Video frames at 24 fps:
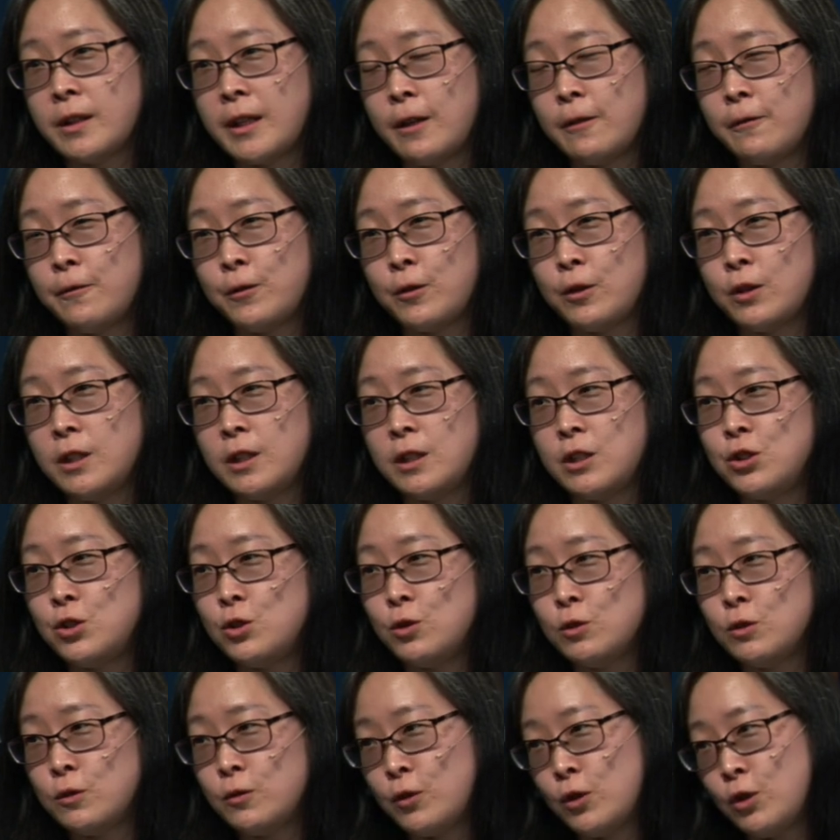out for
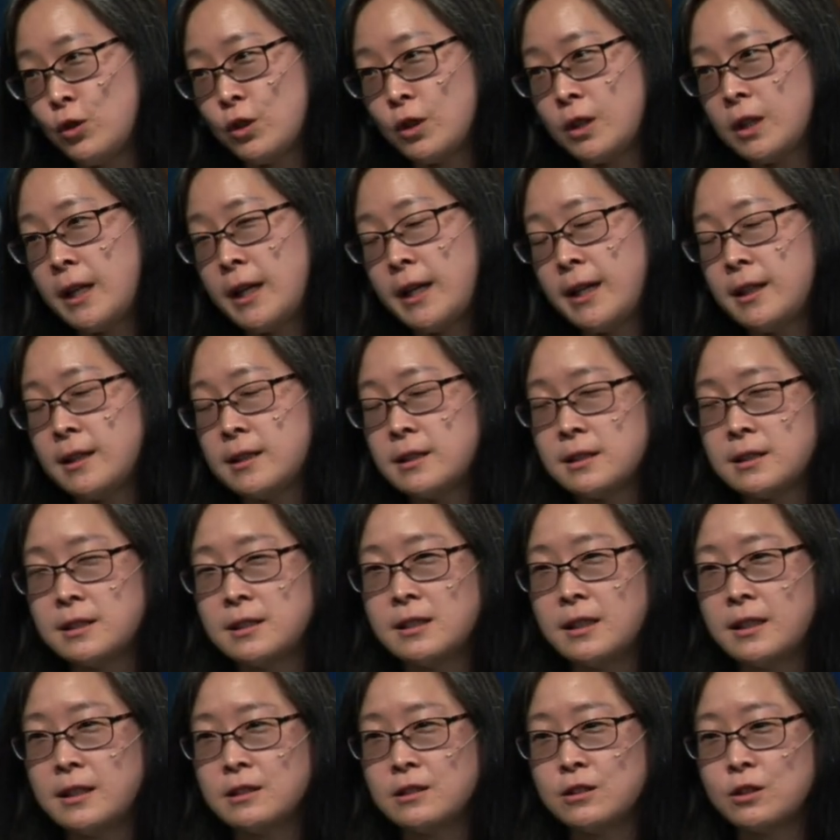issues for your clients.
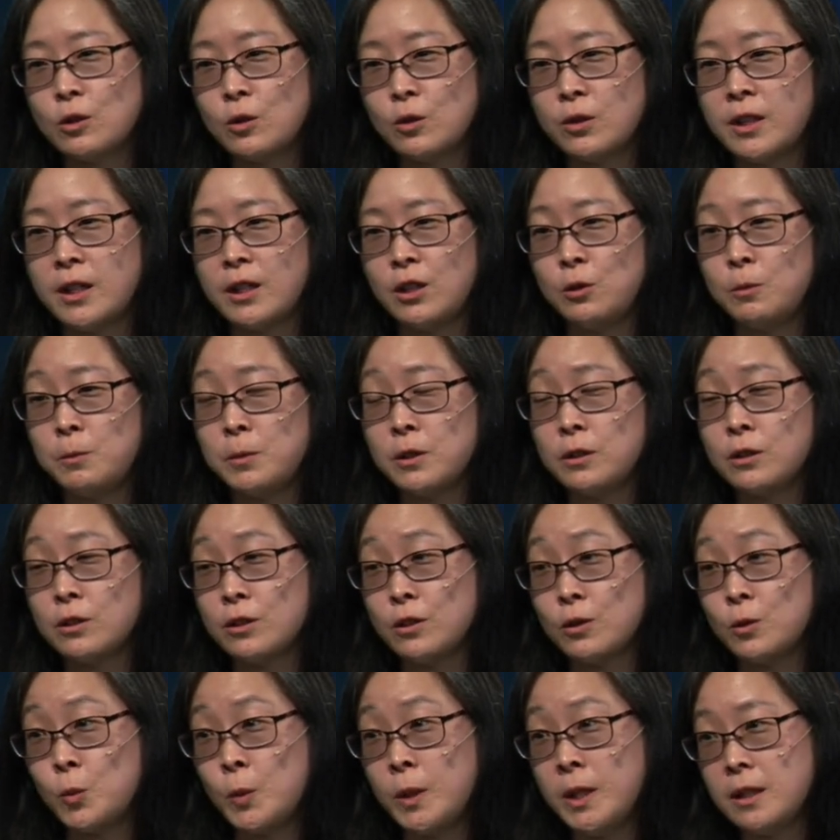And so then you build
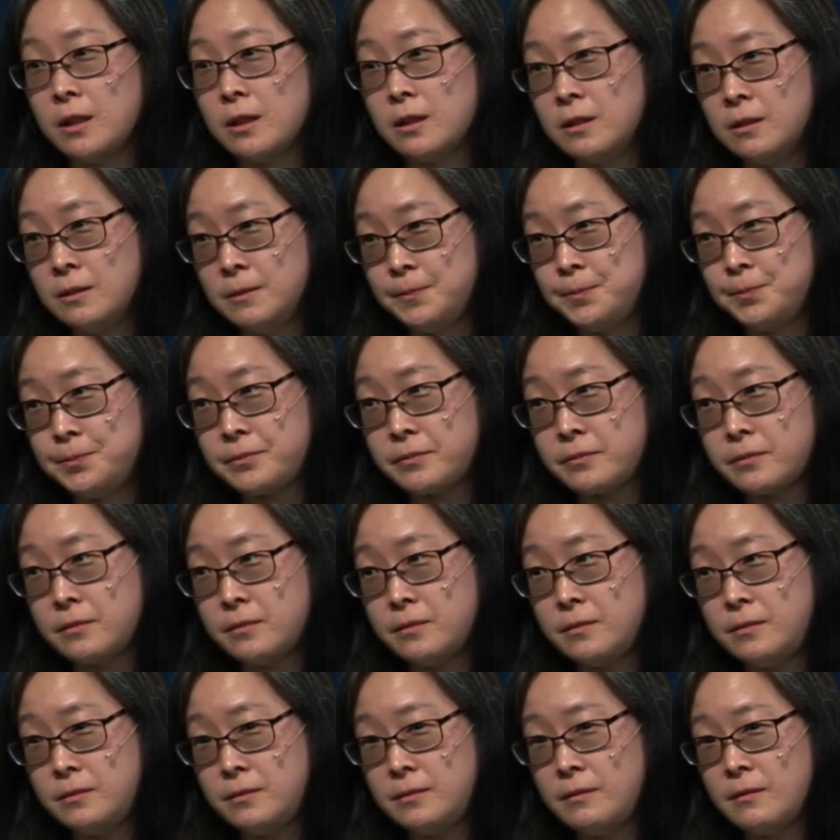goodwill
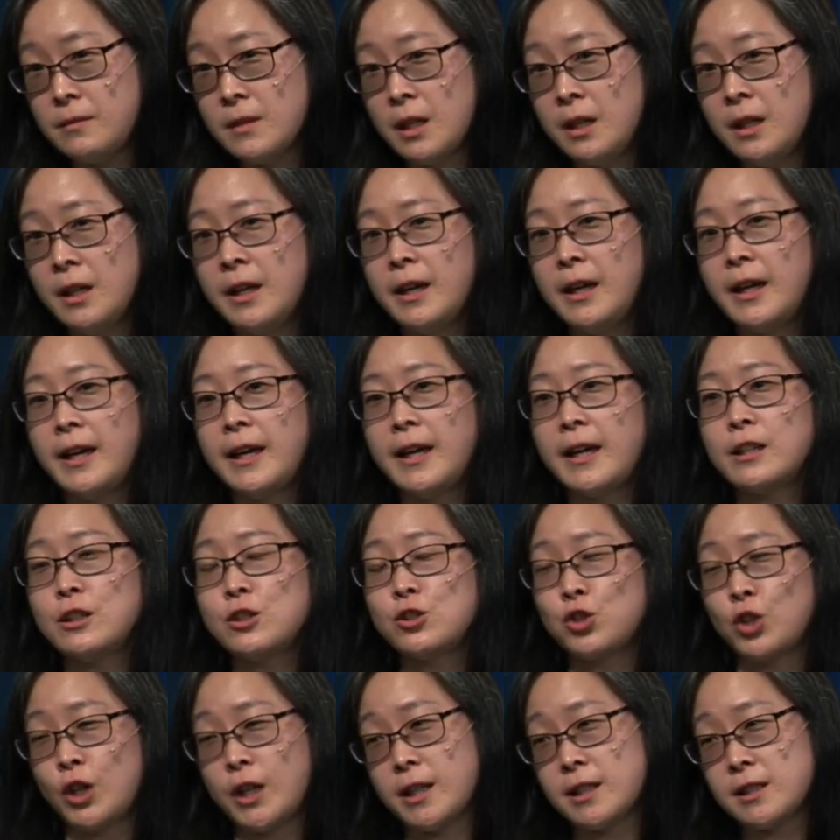and
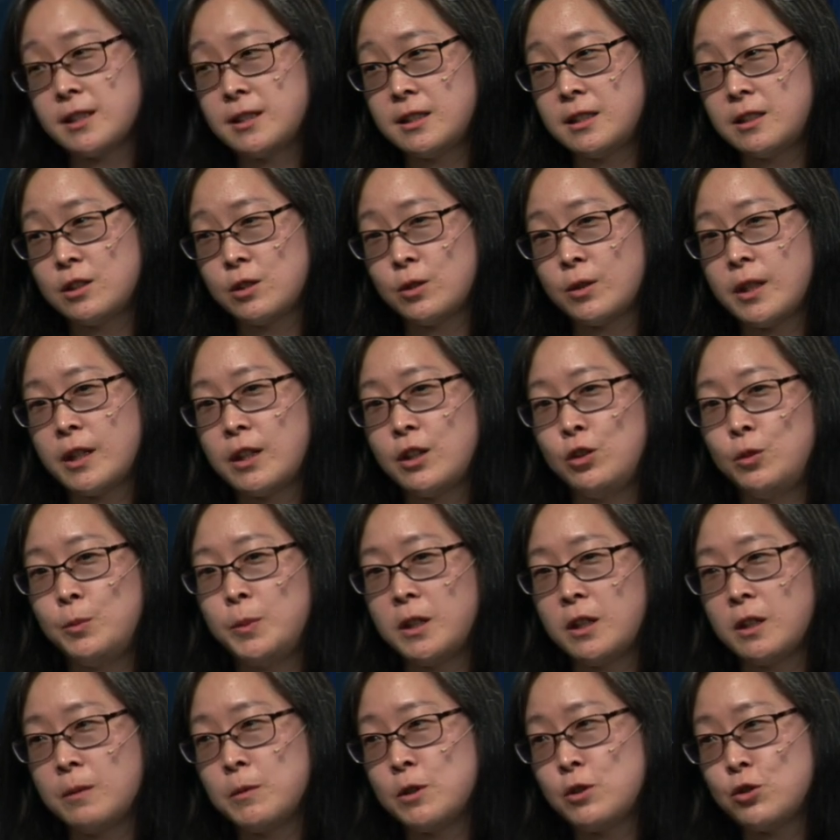trust so that you
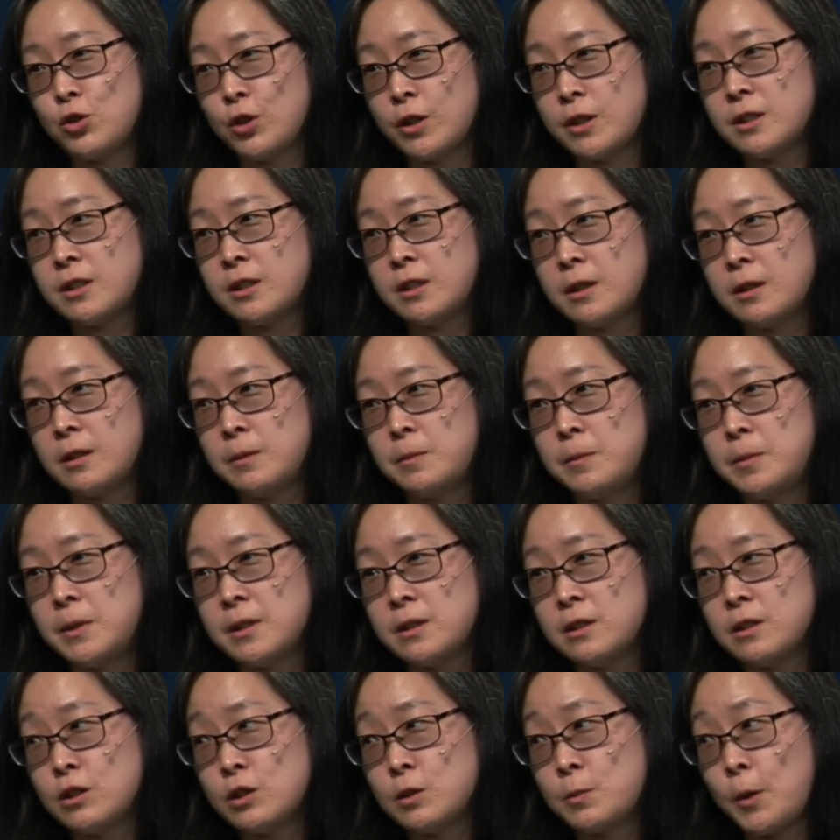become a trusted
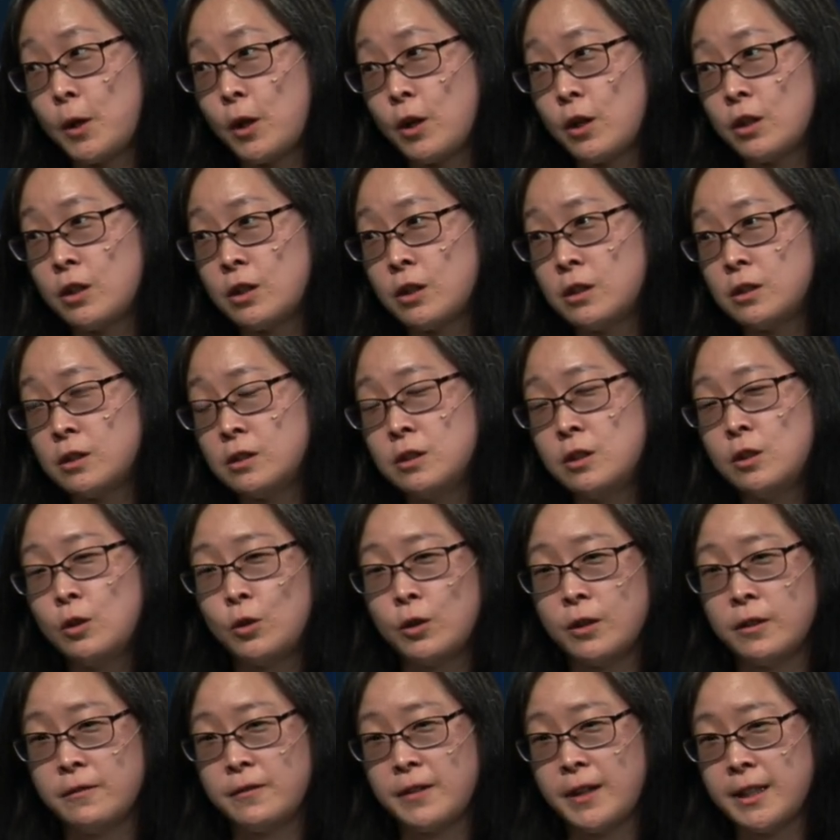business partner
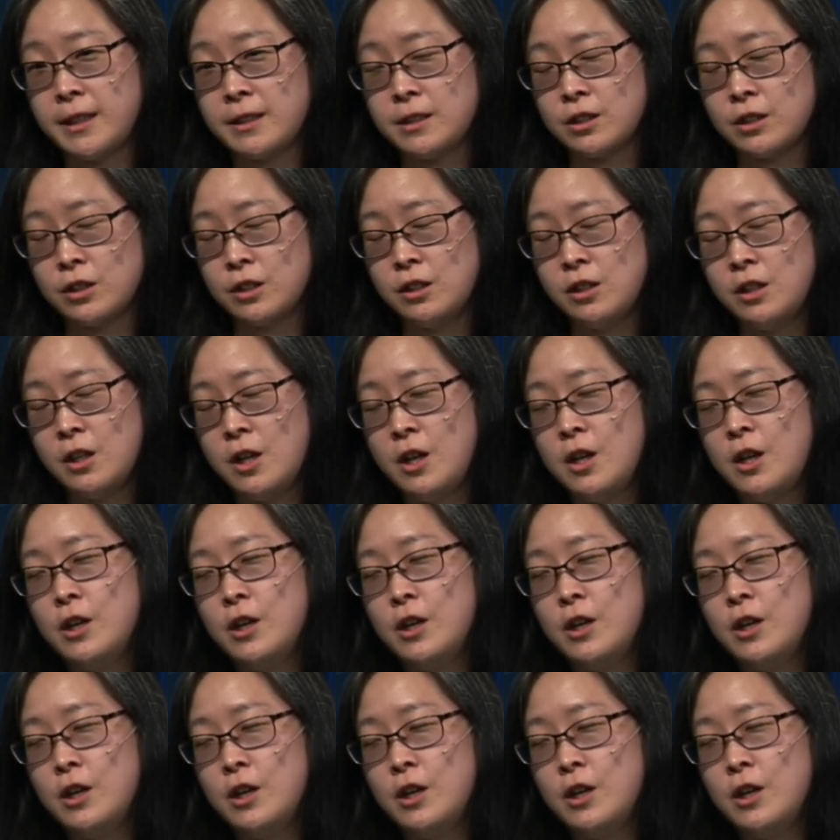or advisor.